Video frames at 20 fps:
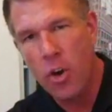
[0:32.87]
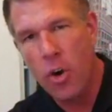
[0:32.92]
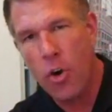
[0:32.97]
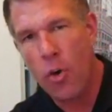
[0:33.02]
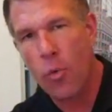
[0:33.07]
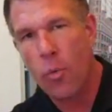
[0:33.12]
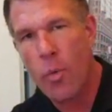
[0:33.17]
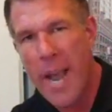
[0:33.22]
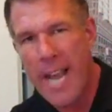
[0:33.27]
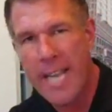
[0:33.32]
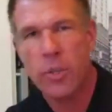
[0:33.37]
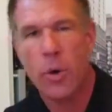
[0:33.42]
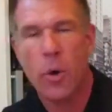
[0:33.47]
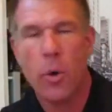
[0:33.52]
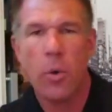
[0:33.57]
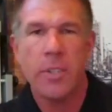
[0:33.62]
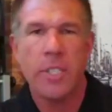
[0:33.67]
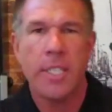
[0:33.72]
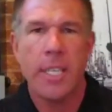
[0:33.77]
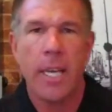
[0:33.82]
correct
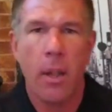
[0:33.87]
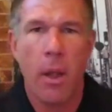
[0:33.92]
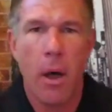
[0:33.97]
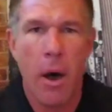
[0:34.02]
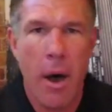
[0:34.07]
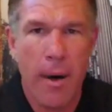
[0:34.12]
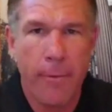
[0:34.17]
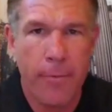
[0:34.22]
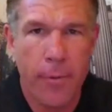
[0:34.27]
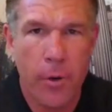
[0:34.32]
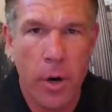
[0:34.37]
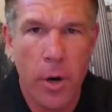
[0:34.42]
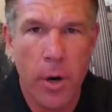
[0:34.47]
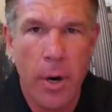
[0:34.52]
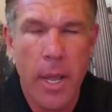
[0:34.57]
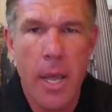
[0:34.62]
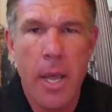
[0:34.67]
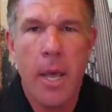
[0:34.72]
wholesale offer